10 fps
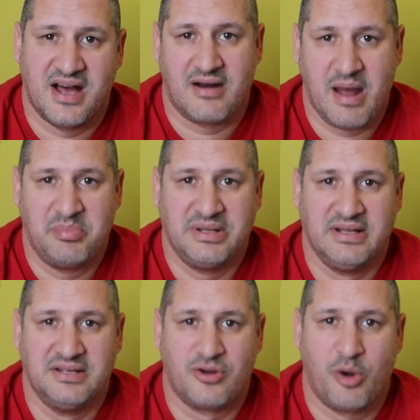
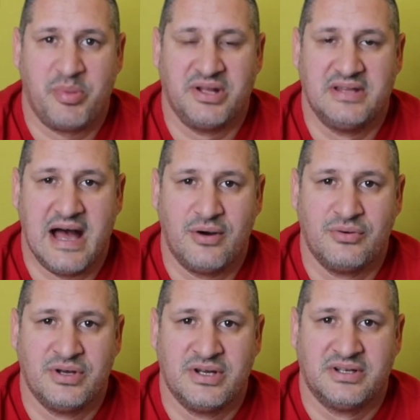rapidly dropping down,